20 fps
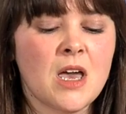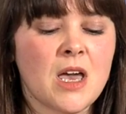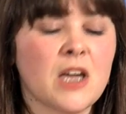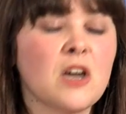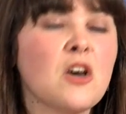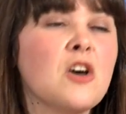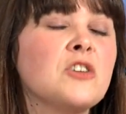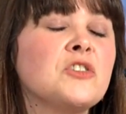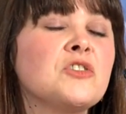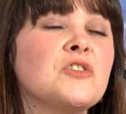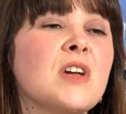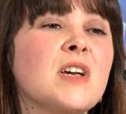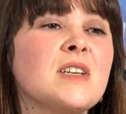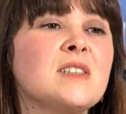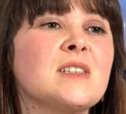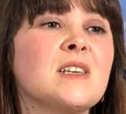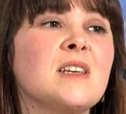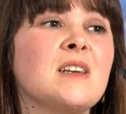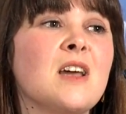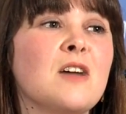In
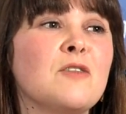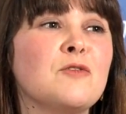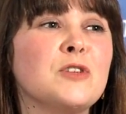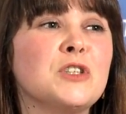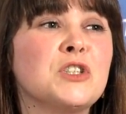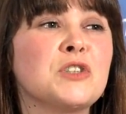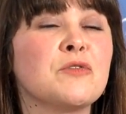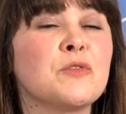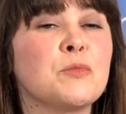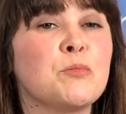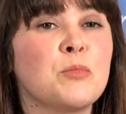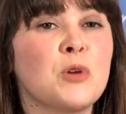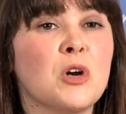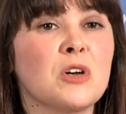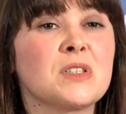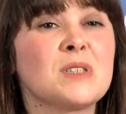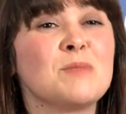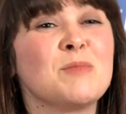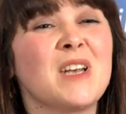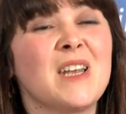contrast, an average of
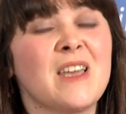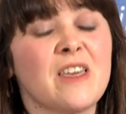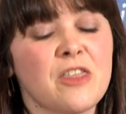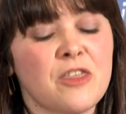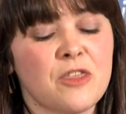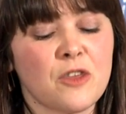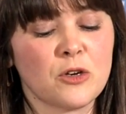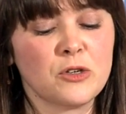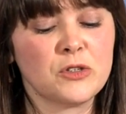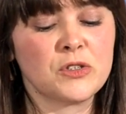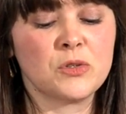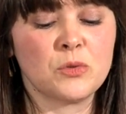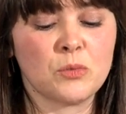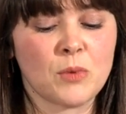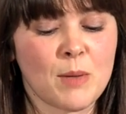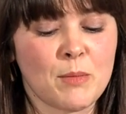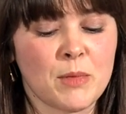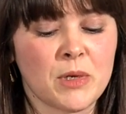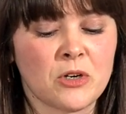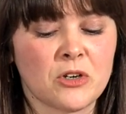approximately 1,000
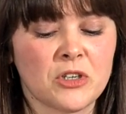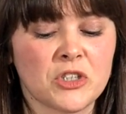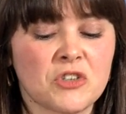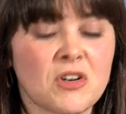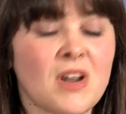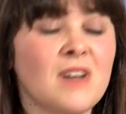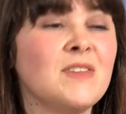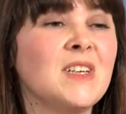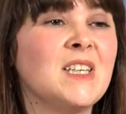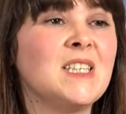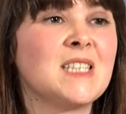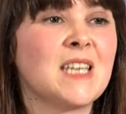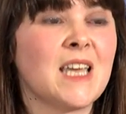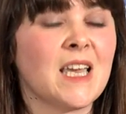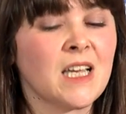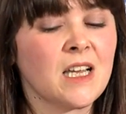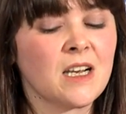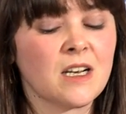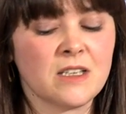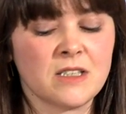women are travelling to
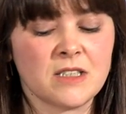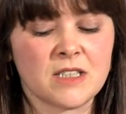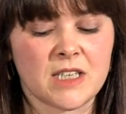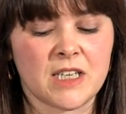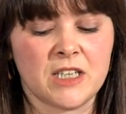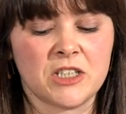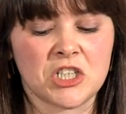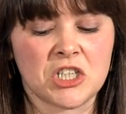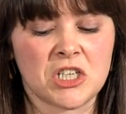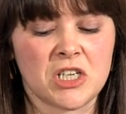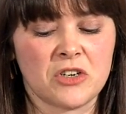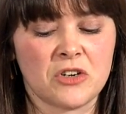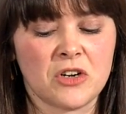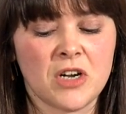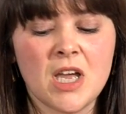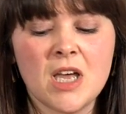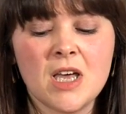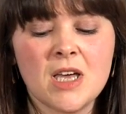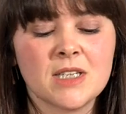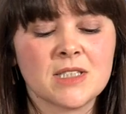England each year
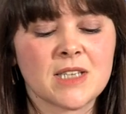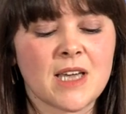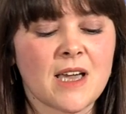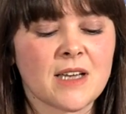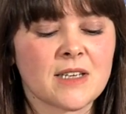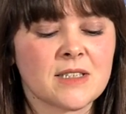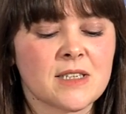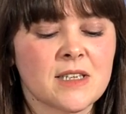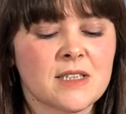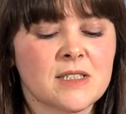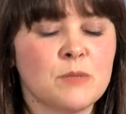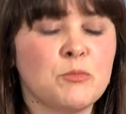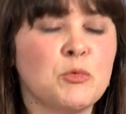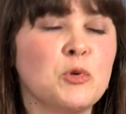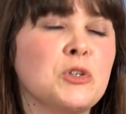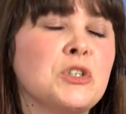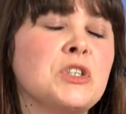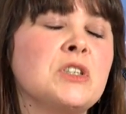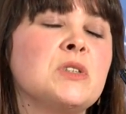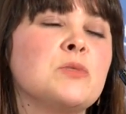to access
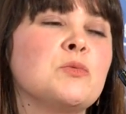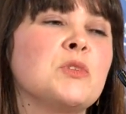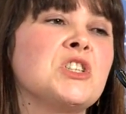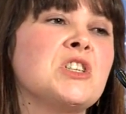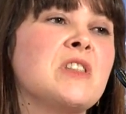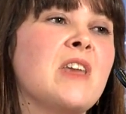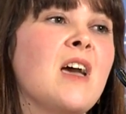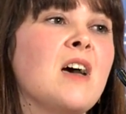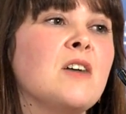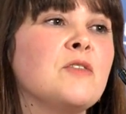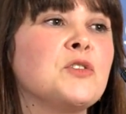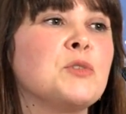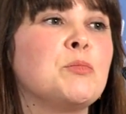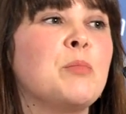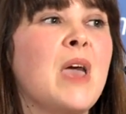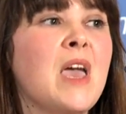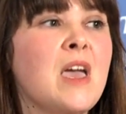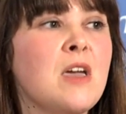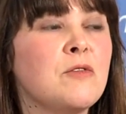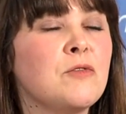abortions which they have to
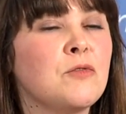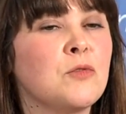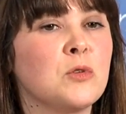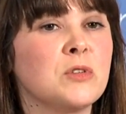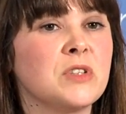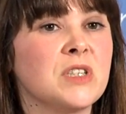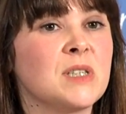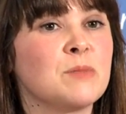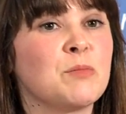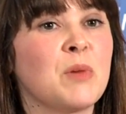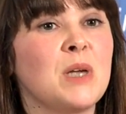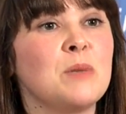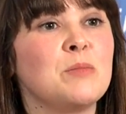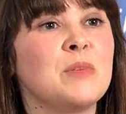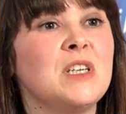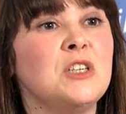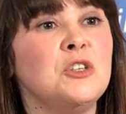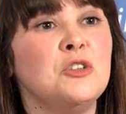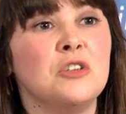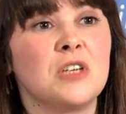pay for despite
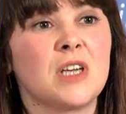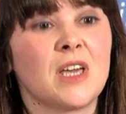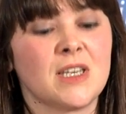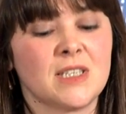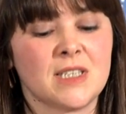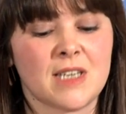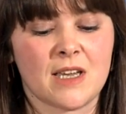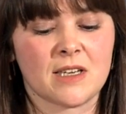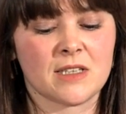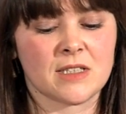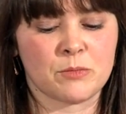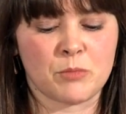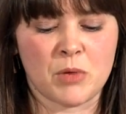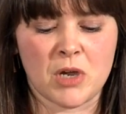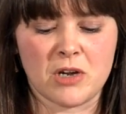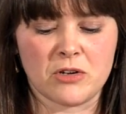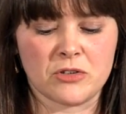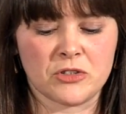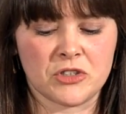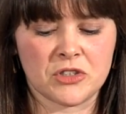being UK
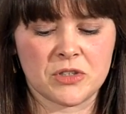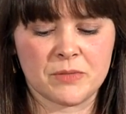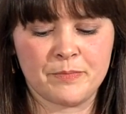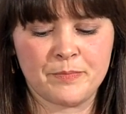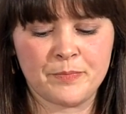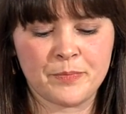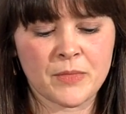taxpayers.